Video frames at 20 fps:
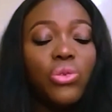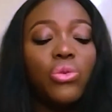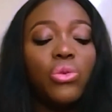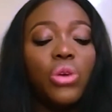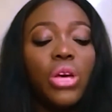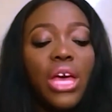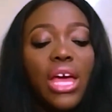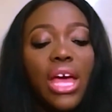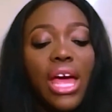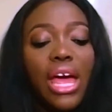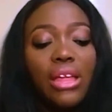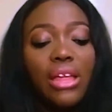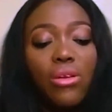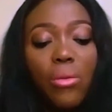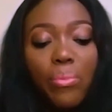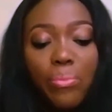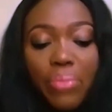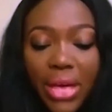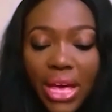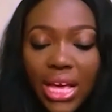So
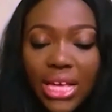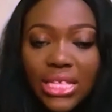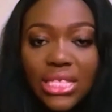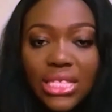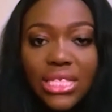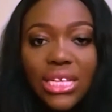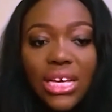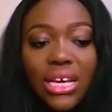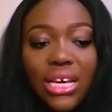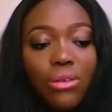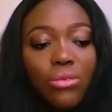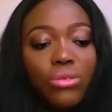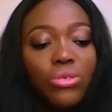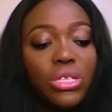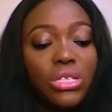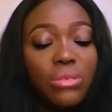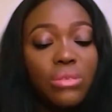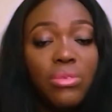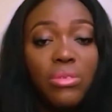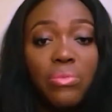Edo Best,
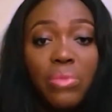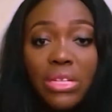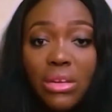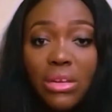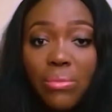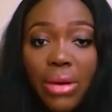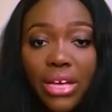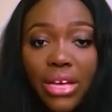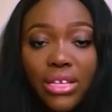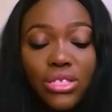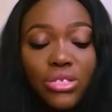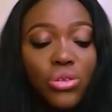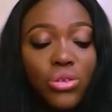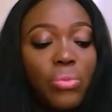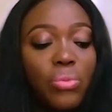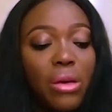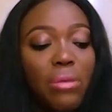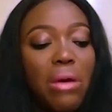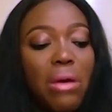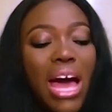which was implemented by
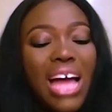CcHUB,